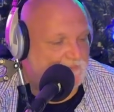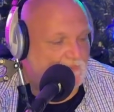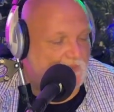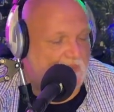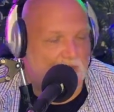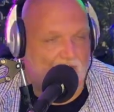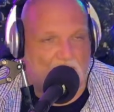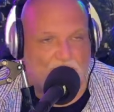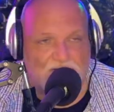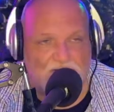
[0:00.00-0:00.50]

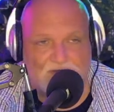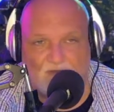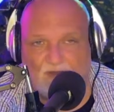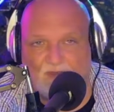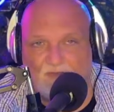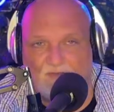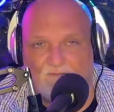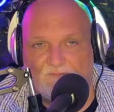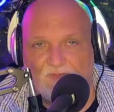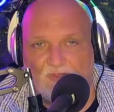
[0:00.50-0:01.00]
I also
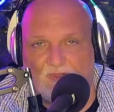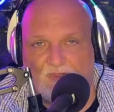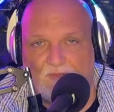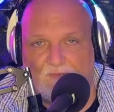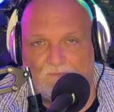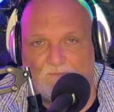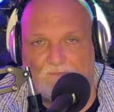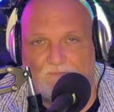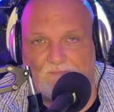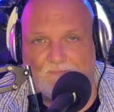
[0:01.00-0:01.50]
have
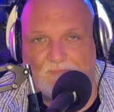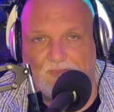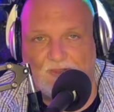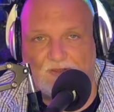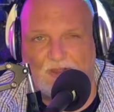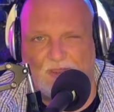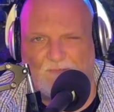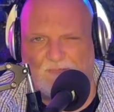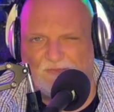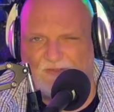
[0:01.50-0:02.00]
a
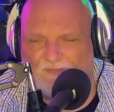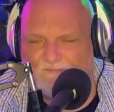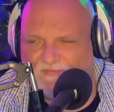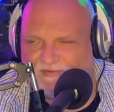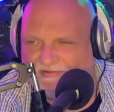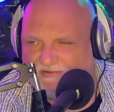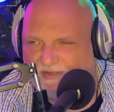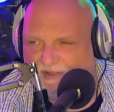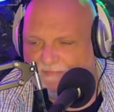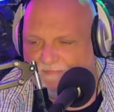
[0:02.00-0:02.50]
couple different
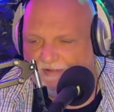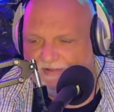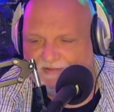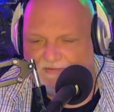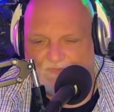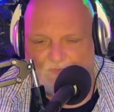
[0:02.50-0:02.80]
segments.